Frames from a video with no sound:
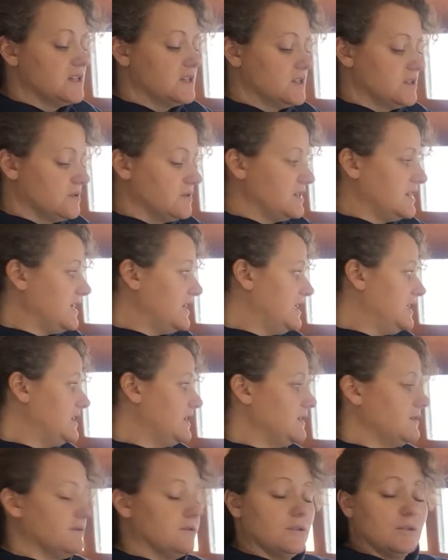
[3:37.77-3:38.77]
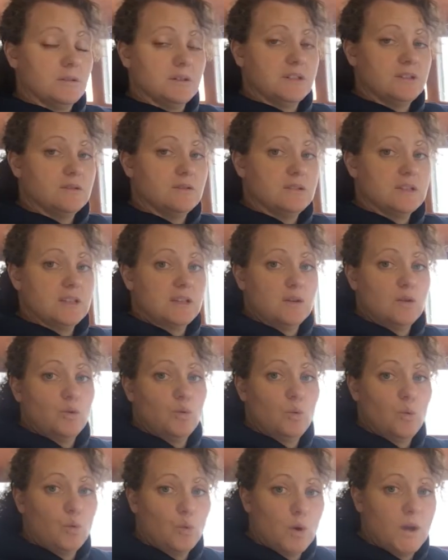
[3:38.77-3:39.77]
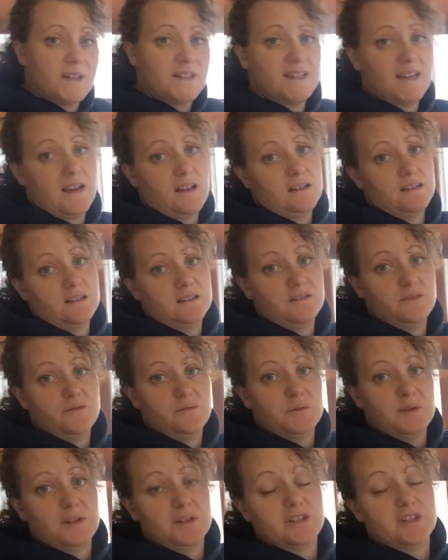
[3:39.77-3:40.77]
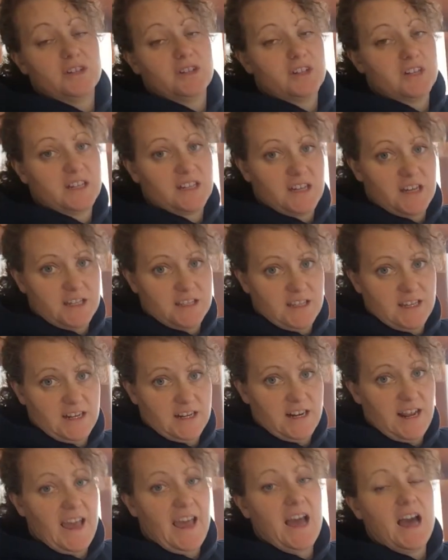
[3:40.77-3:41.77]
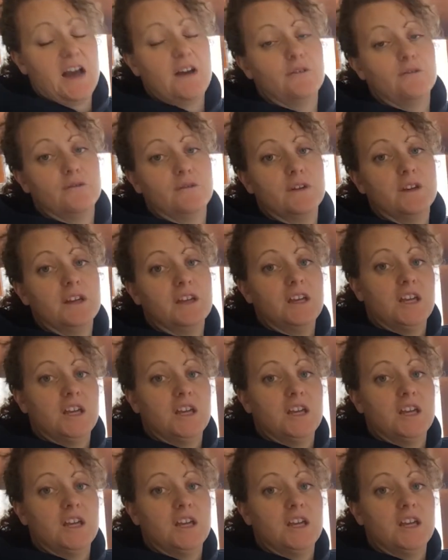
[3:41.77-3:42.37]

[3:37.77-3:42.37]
So again, if you're only using one gallon of milk, you're gonna cut that in half.